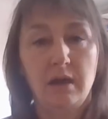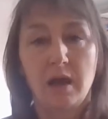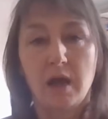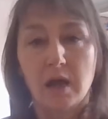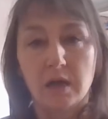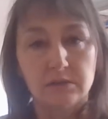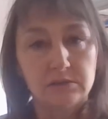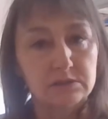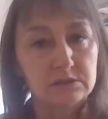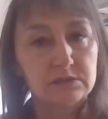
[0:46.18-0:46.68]

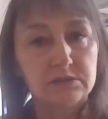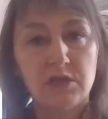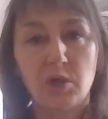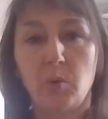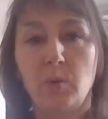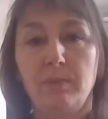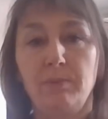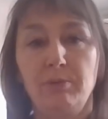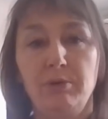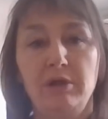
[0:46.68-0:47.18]
and
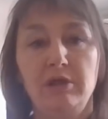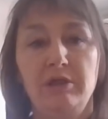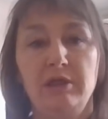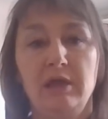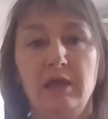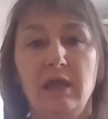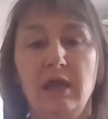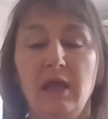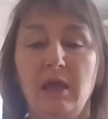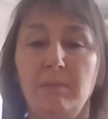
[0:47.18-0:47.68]
slower
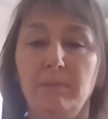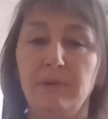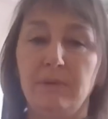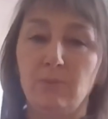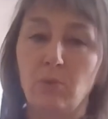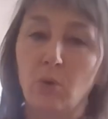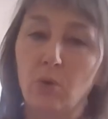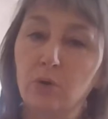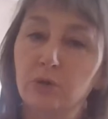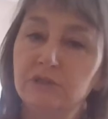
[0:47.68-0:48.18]
breathing can be
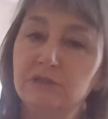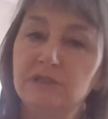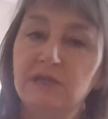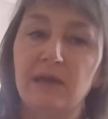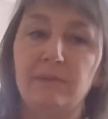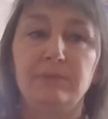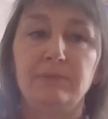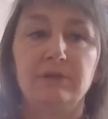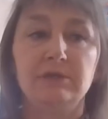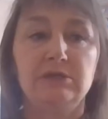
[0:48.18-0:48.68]
more
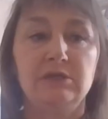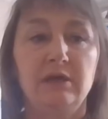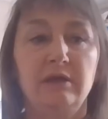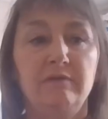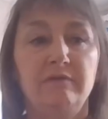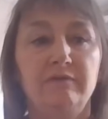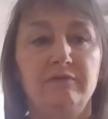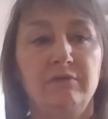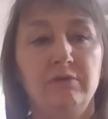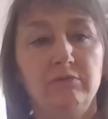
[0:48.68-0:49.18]

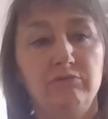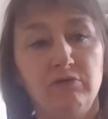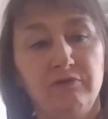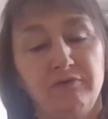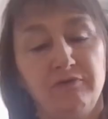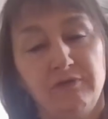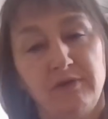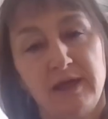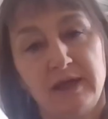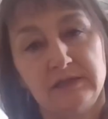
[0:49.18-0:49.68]
contemplative,
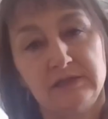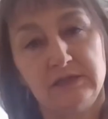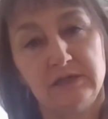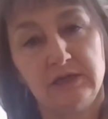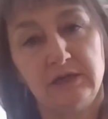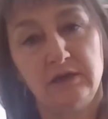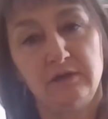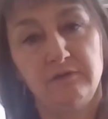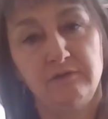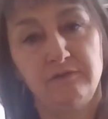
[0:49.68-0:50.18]

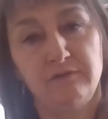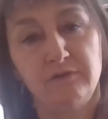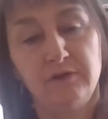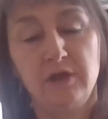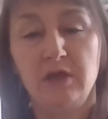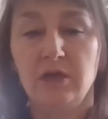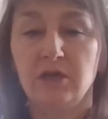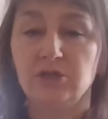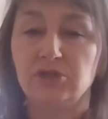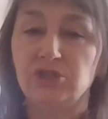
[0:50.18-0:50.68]
reflective,
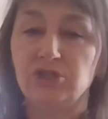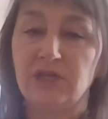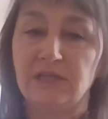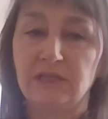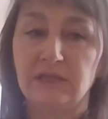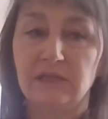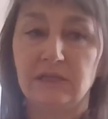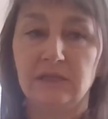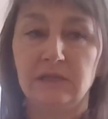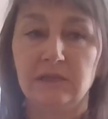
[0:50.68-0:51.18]

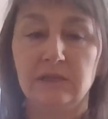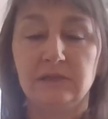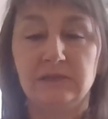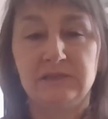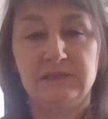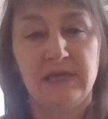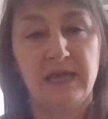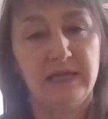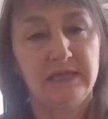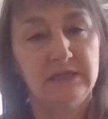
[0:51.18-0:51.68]
gentle,
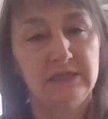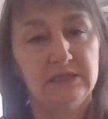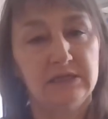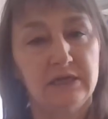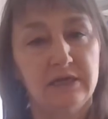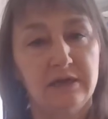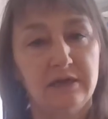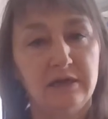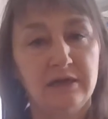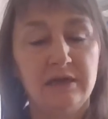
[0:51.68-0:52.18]

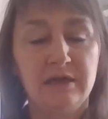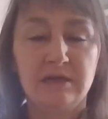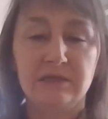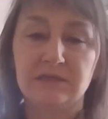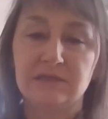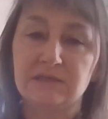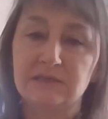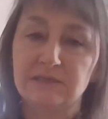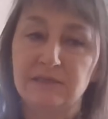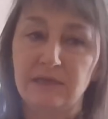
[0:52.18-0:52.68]
tender,
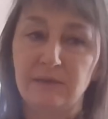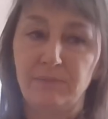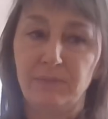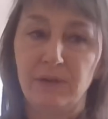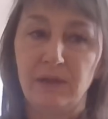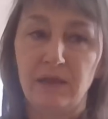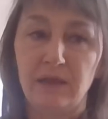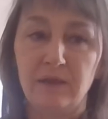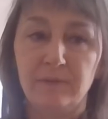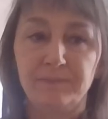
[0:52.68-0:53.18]

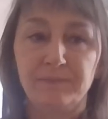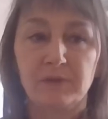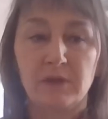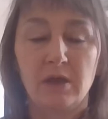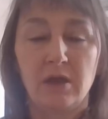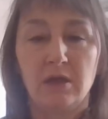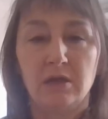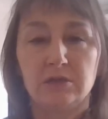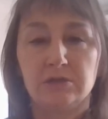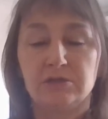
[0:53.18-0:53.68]
sleepy.
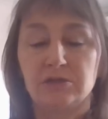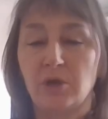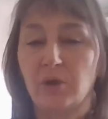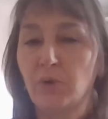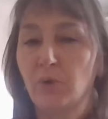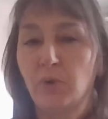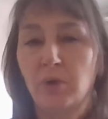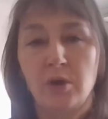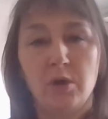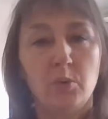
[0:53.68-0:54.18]

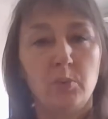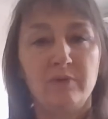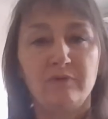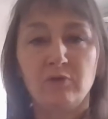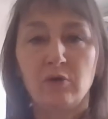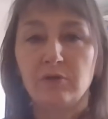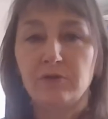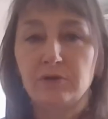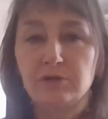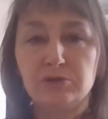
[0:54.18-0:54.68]
So we've
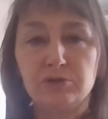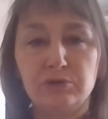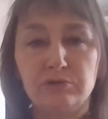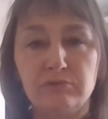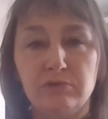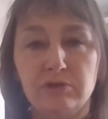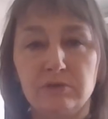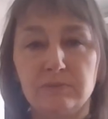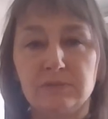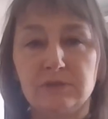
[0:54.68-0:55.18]
got those two
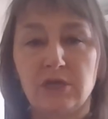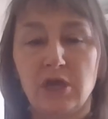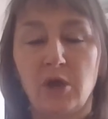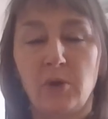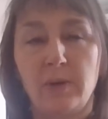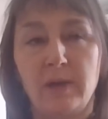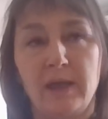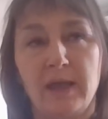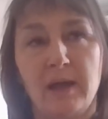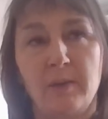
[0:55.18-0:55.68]
rhythms
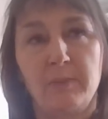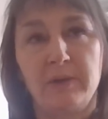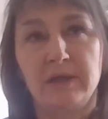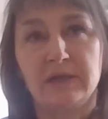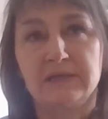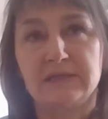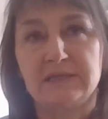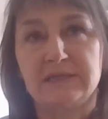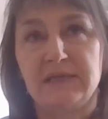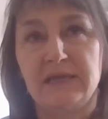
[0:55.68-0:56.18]
going, and we
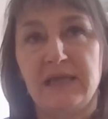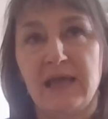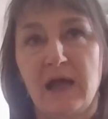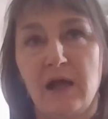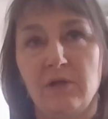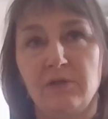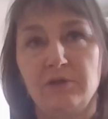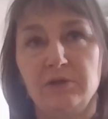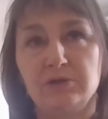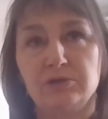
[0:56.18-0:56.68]
can see
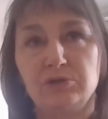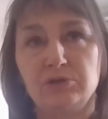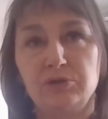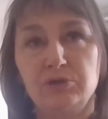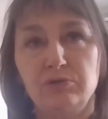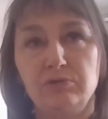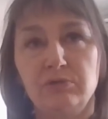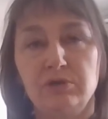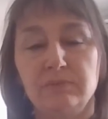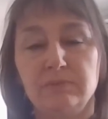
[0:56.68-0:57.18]
how those
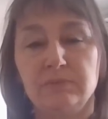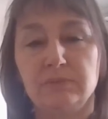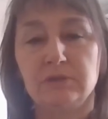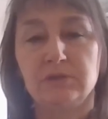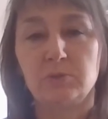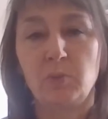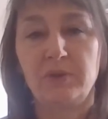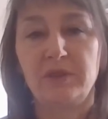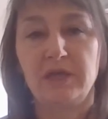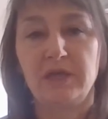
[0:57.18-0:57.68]
two
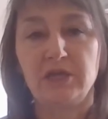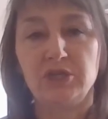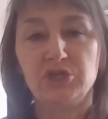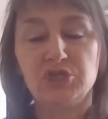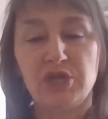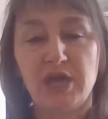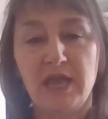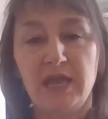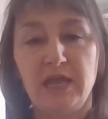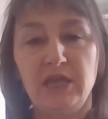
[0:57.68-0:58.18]
rhythms, when they
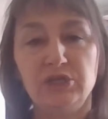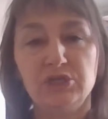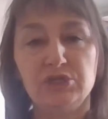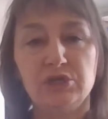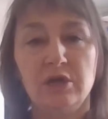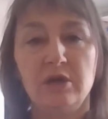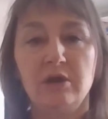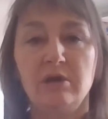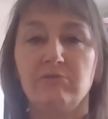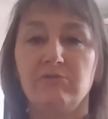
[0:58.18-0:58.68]
change,
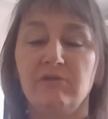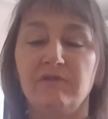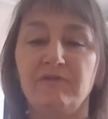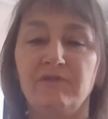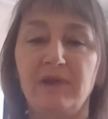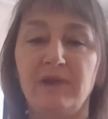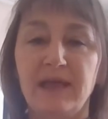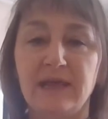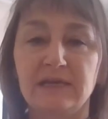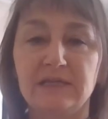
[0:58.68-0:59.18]

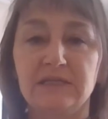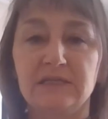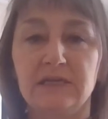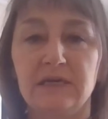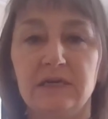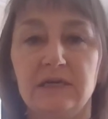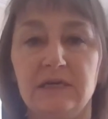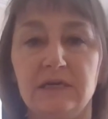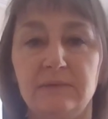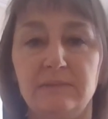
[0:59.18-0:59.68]
reflect
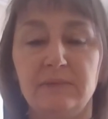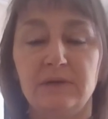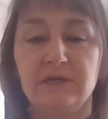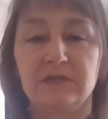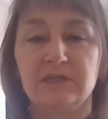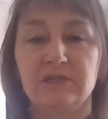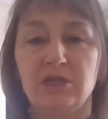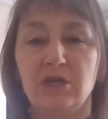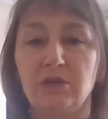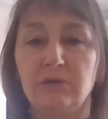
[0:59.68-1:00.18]
a
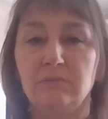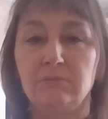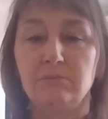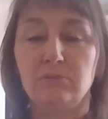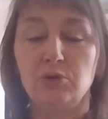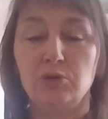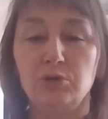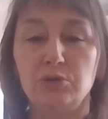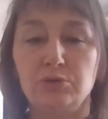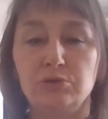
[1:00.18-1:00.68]
certain
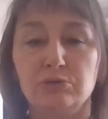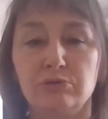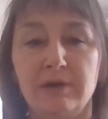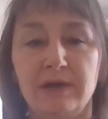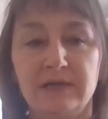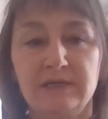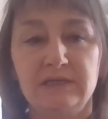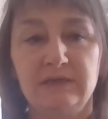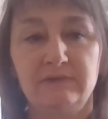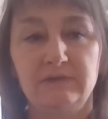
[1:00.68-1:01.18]
mood or
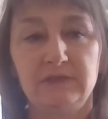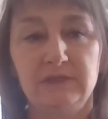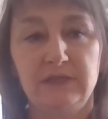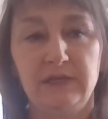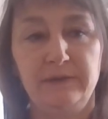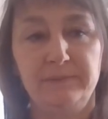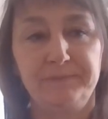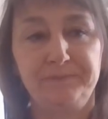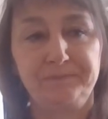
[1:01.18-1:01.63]
activity.